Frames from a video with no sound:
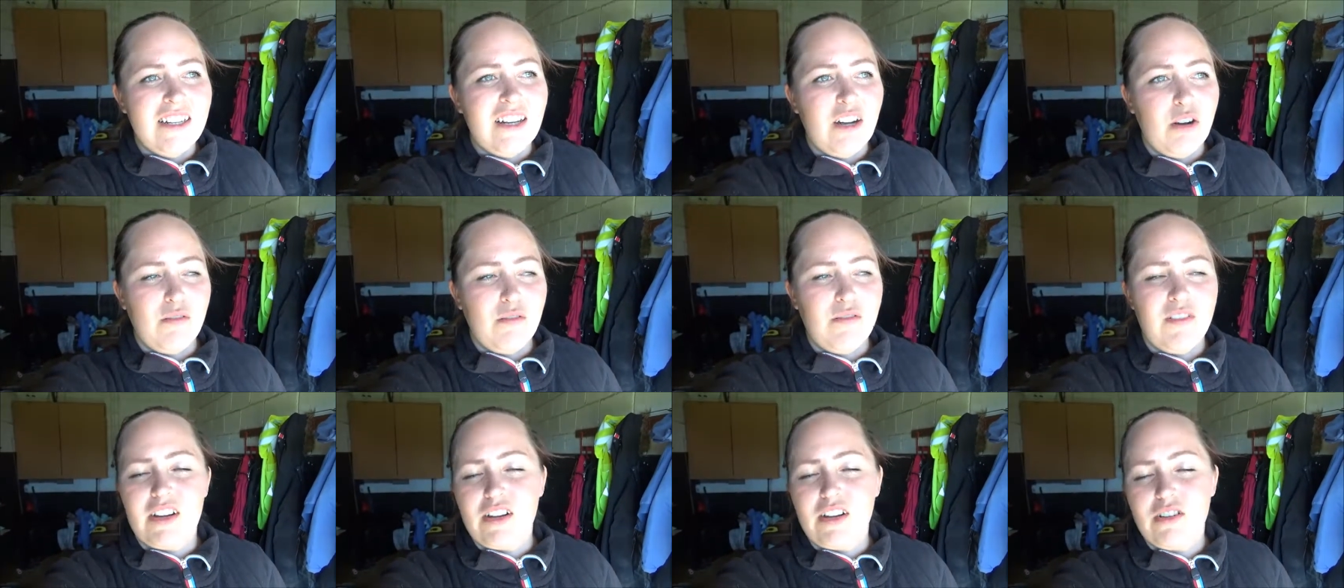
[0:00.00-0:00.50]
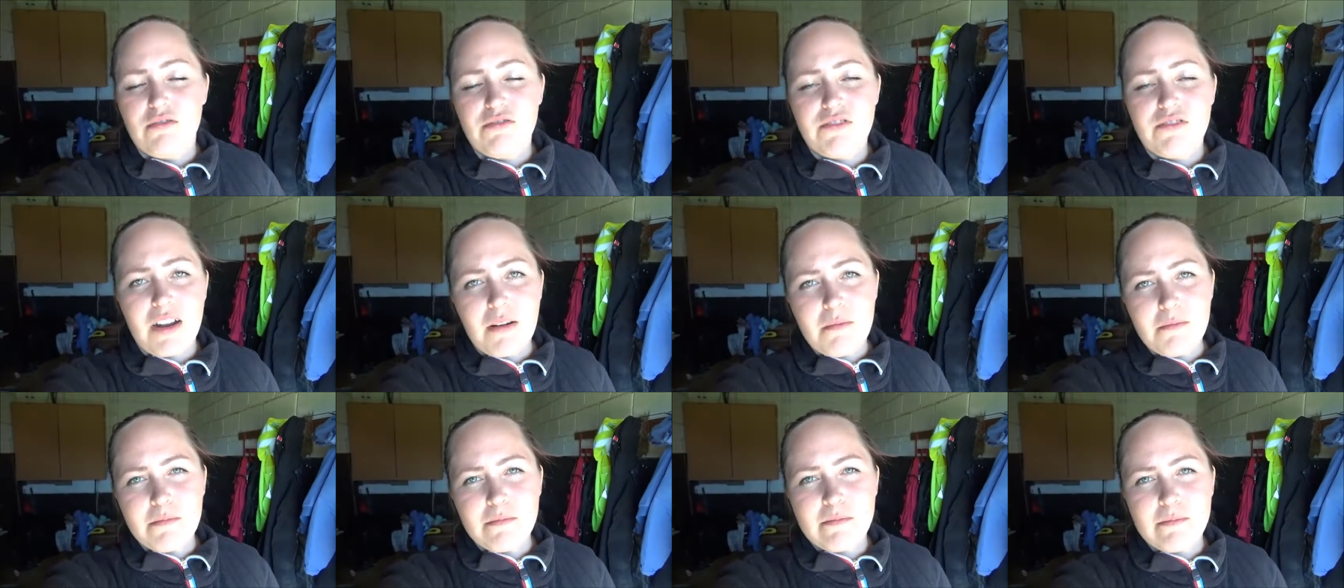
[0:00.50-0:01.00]
of a
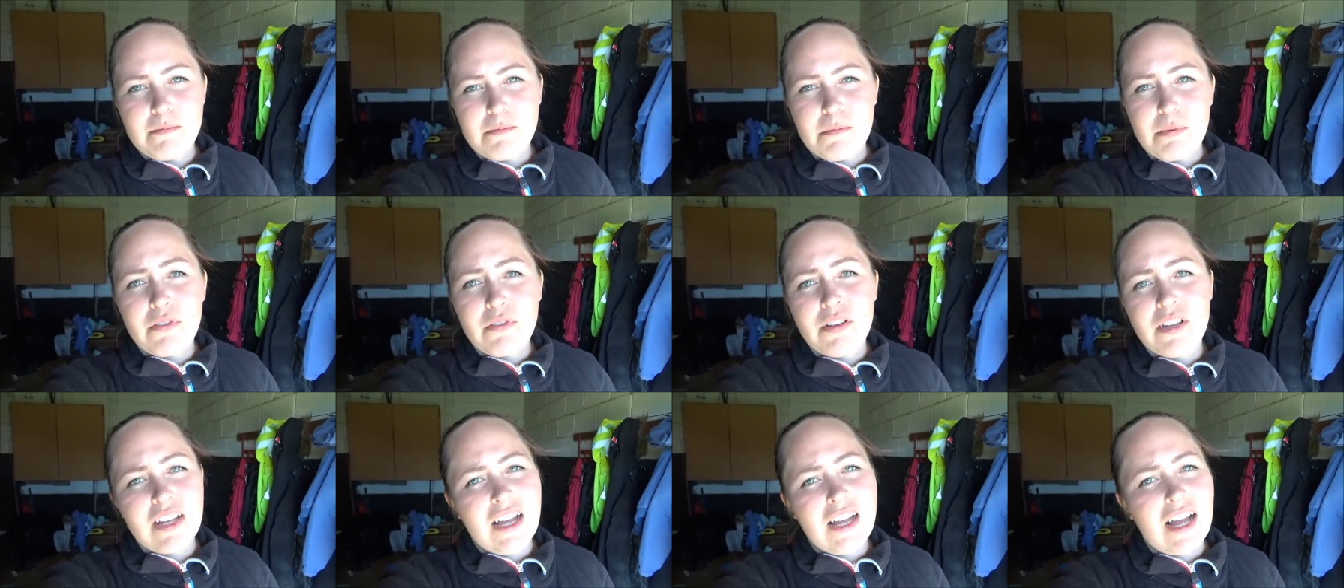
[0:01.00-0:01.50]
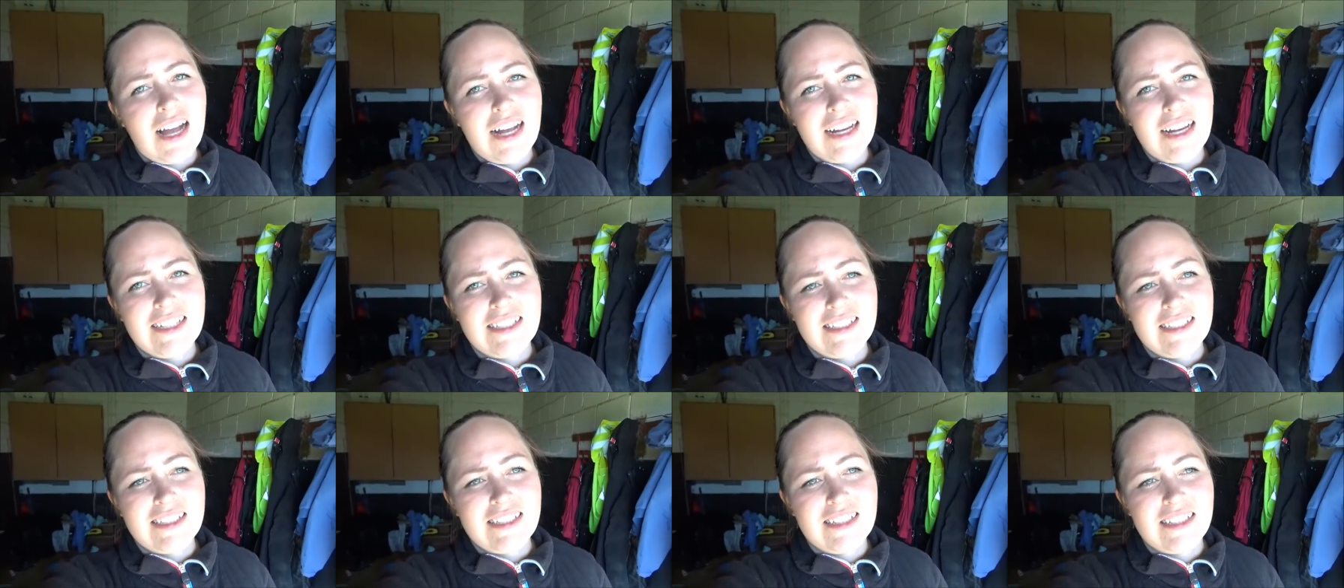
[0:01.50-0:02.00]
grump
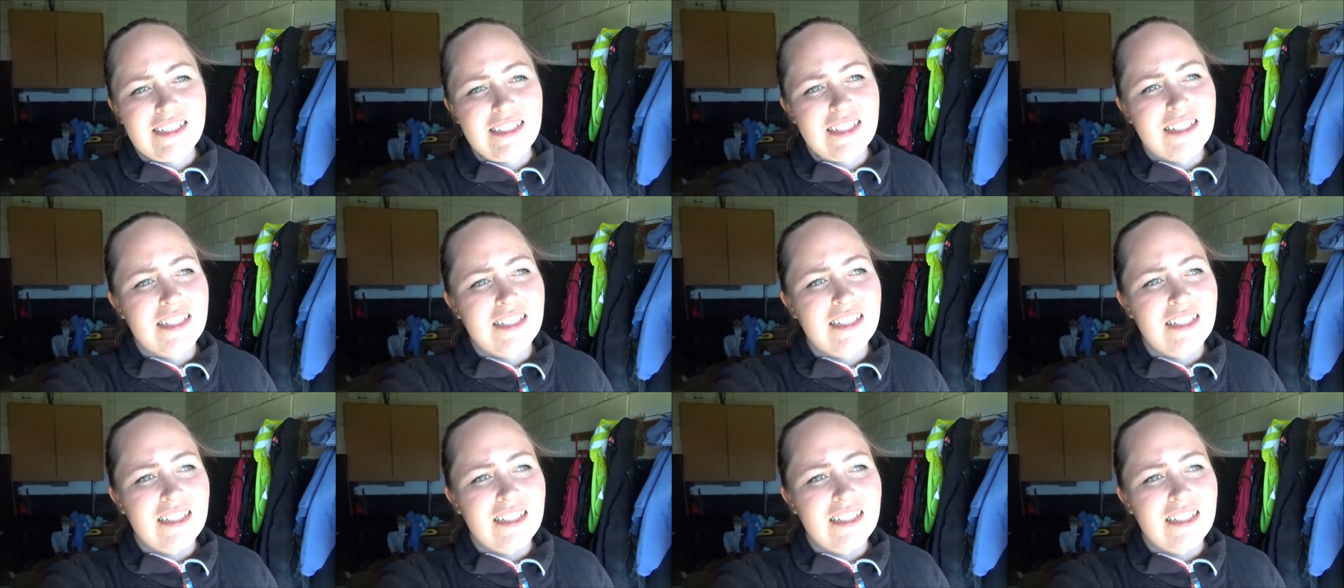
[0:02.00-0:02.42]
and